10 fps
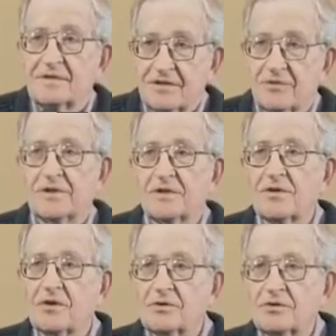do what they're
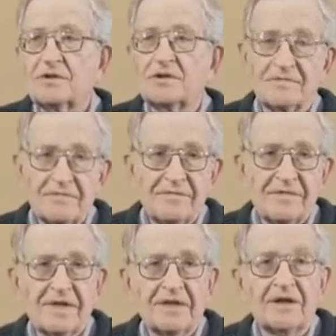told and
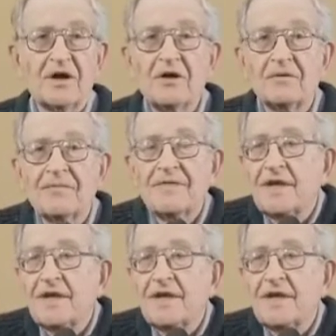then go home.